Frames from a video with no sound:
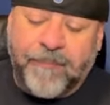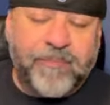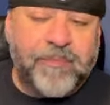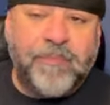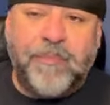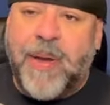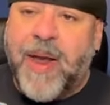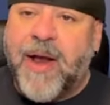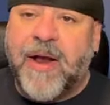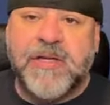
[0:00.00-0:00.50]

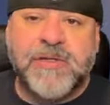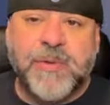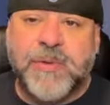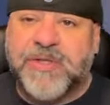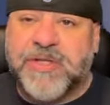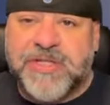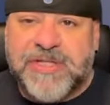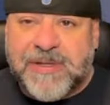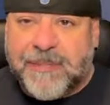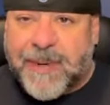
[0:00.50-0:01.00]
Pairs
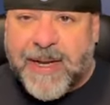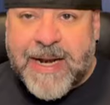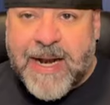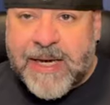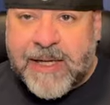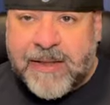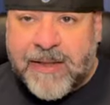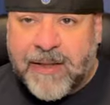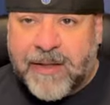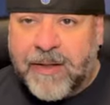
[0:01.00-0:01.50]
with just about
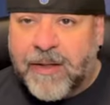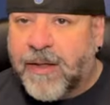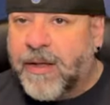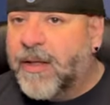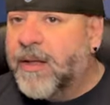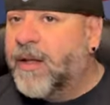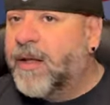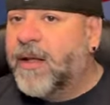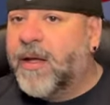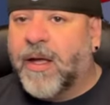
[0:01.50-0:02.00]
anything.
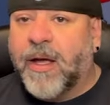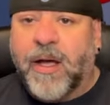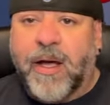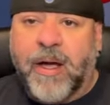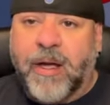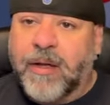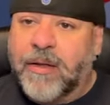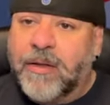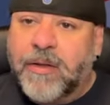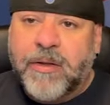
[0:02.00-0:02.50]

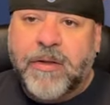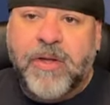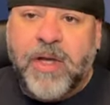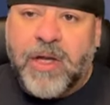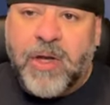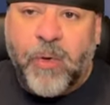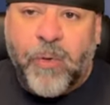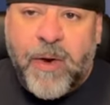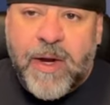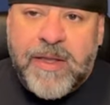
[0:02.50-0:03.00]
You
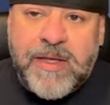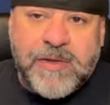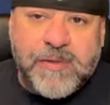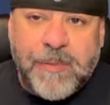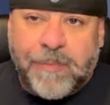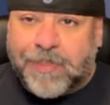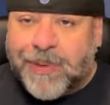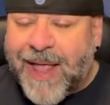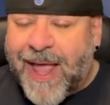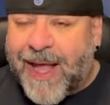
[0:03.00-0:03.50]
can wear this
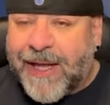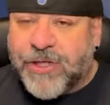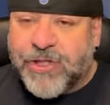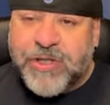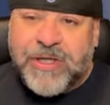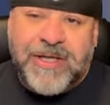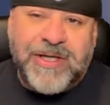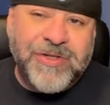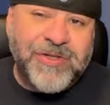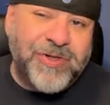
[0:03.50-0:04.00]
with black
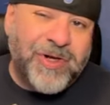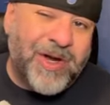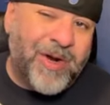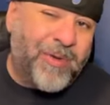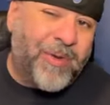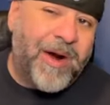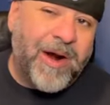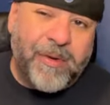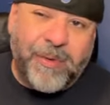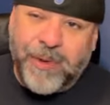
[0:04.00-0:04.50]
jeans. You can
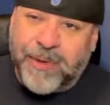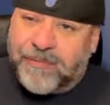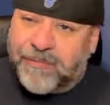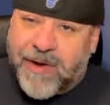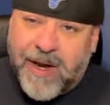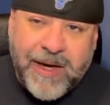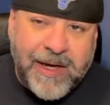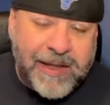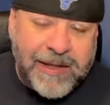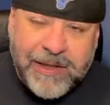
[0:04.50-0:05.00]
wear it with
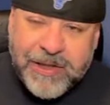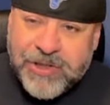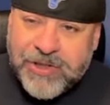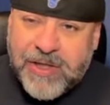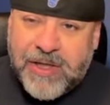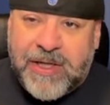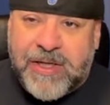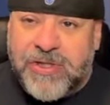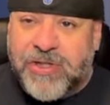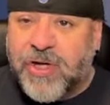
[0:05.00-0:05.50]
regular
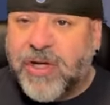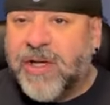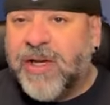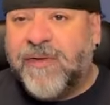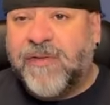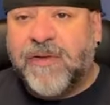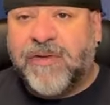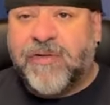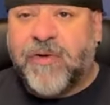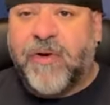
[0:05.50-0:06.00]
jeans. You can
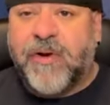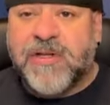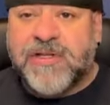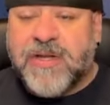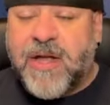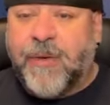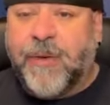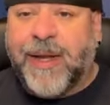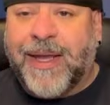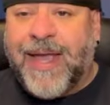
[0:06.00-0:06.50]
even throw this
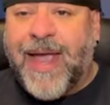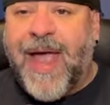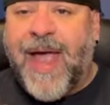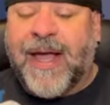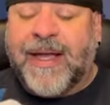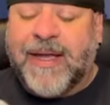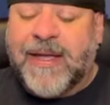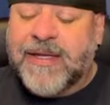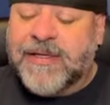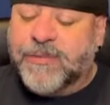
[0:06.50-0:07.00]
on with
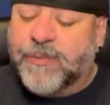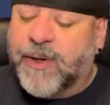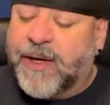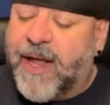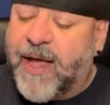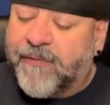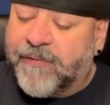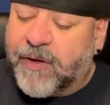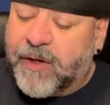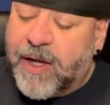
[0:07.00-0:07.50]
khakis,
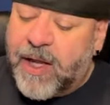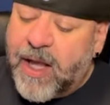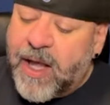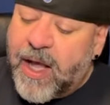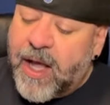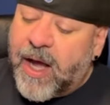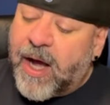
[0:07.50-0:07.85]
whatever.